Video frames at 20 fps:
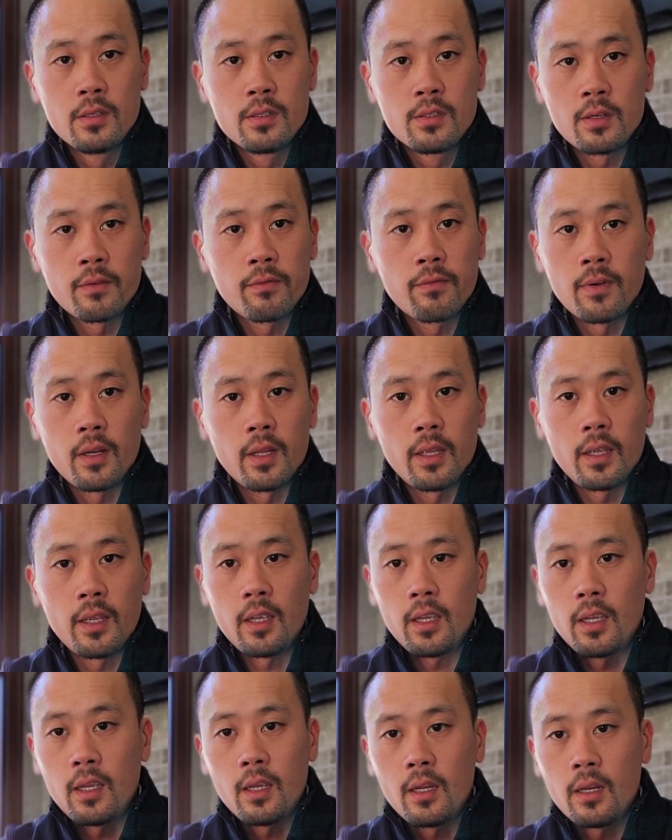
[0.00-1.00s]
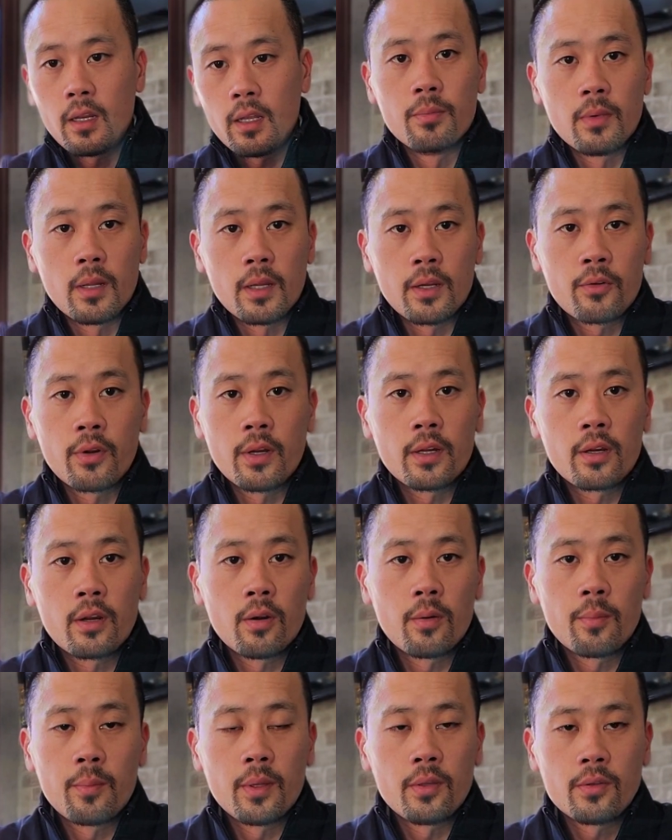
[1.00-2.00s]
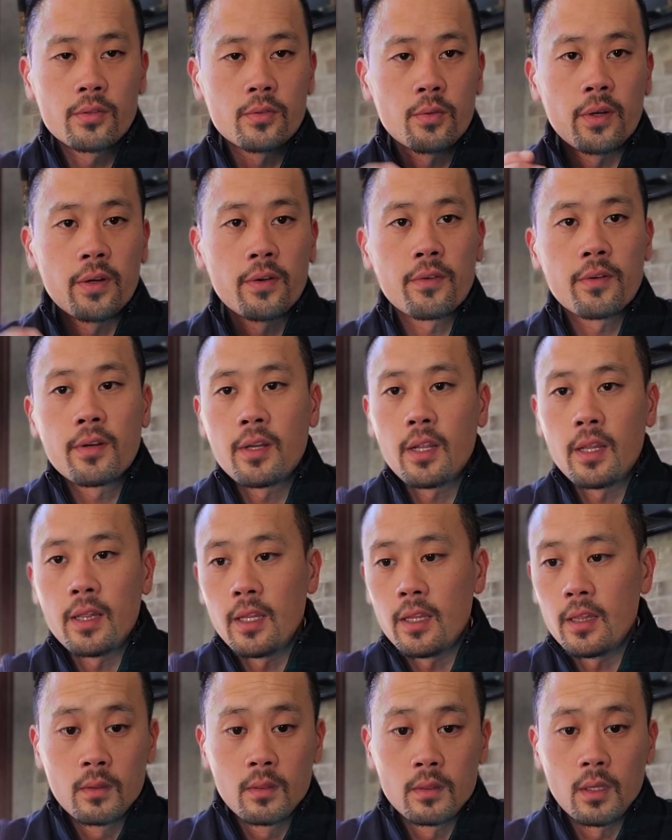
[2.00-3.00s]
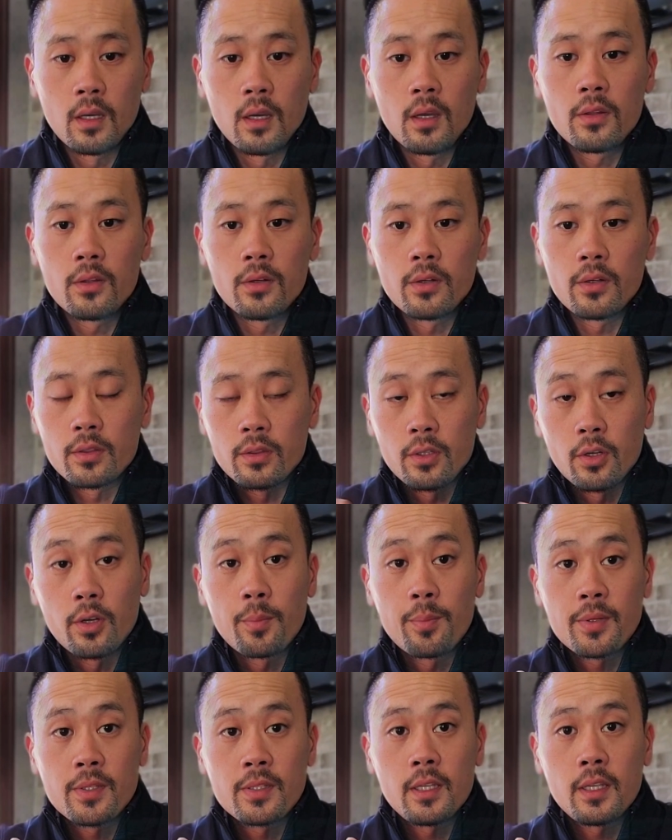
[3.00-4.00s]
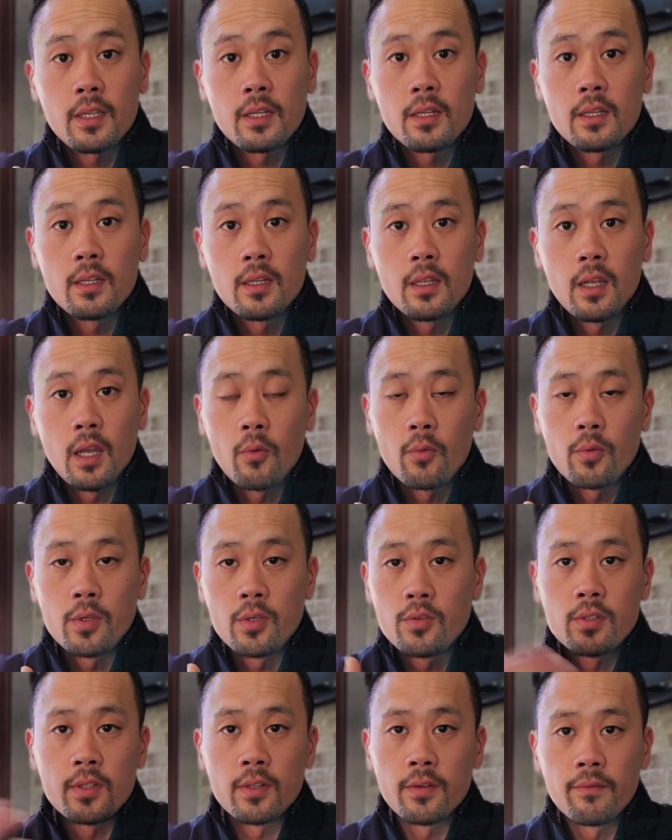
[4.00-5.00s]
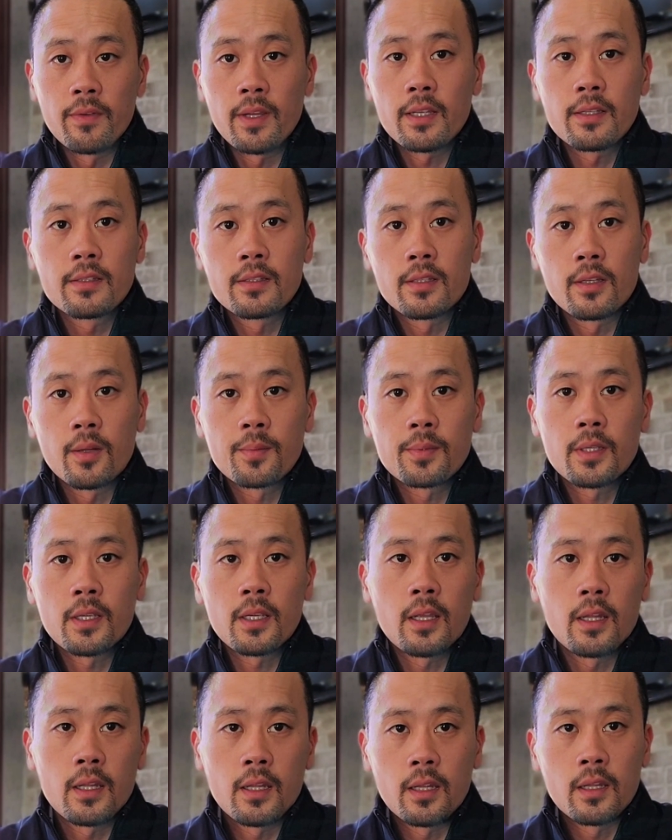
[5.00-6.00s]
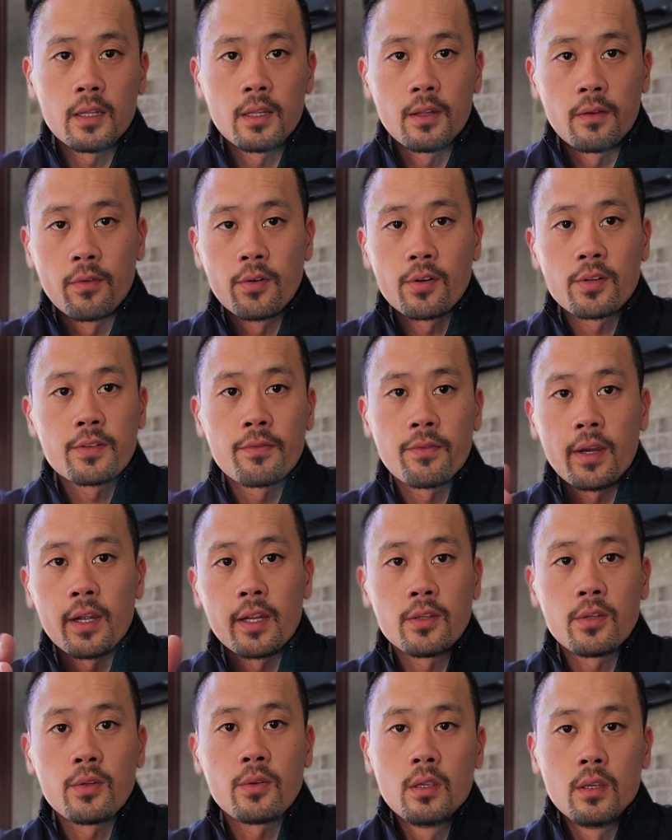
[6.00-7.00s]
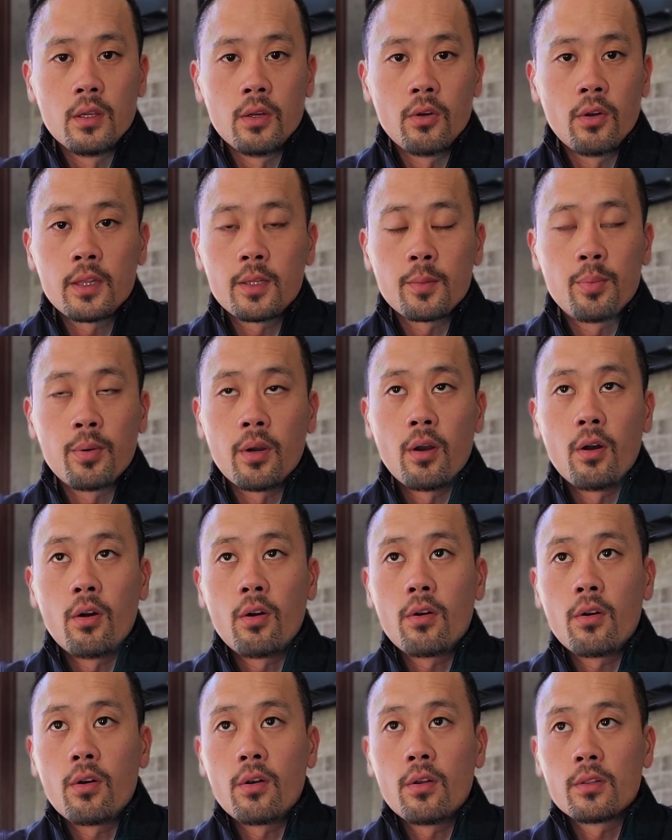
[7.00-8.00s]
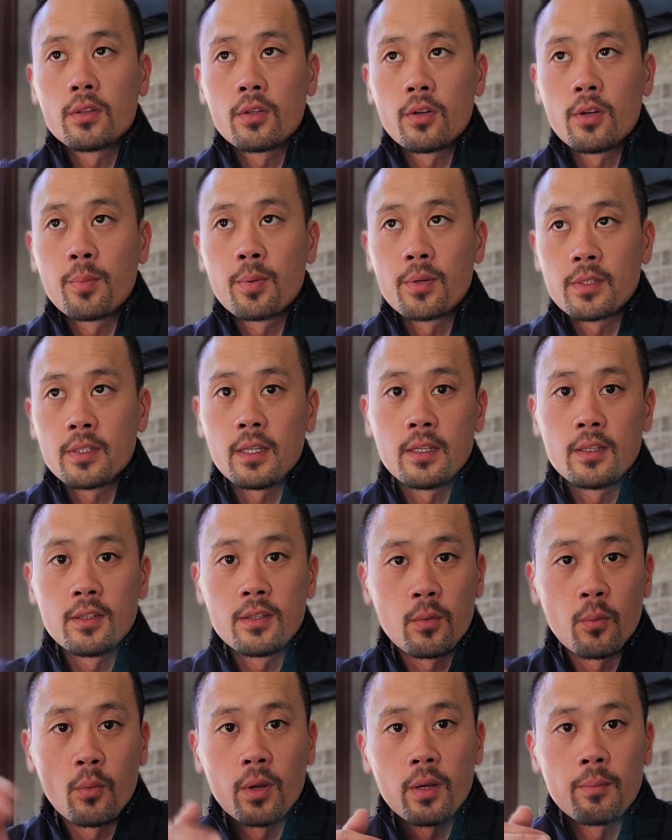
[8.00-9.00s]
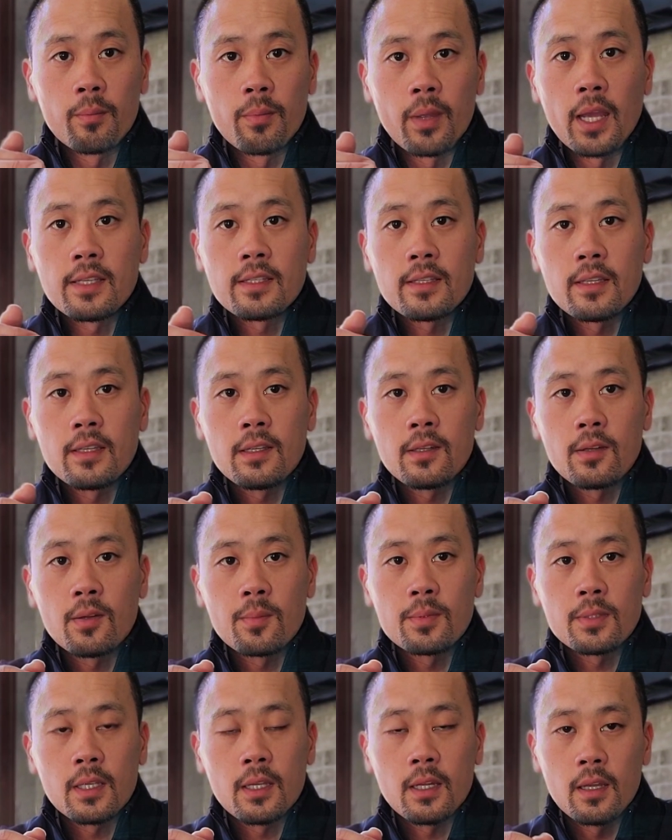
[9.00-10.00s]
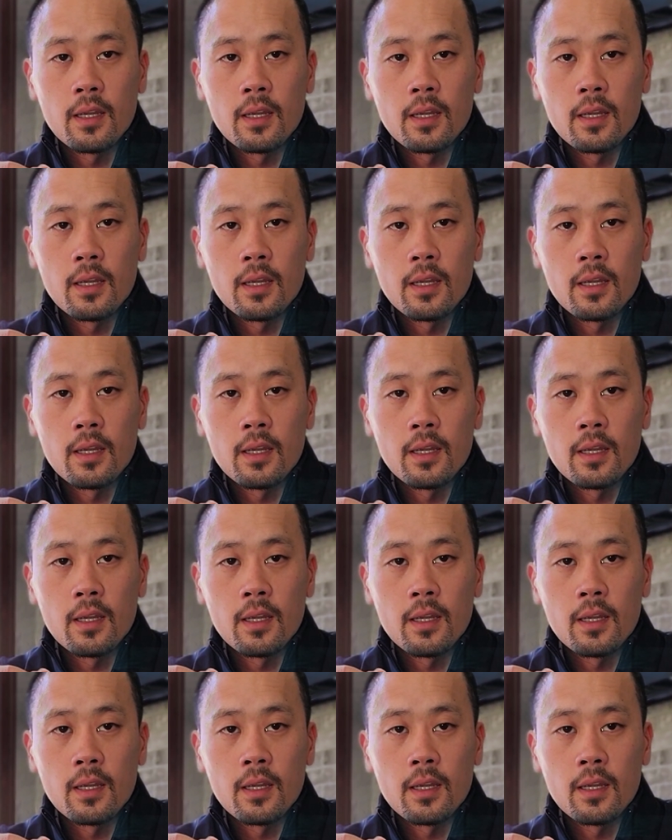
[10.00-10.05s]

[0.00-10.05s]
Chick-fil-A, like credit card bills or whatever. And then the other 30% I would use to invest, you know what I'm saying? And then diversify it too. You don't have to put all 30% into one basket, you know what I'm saying?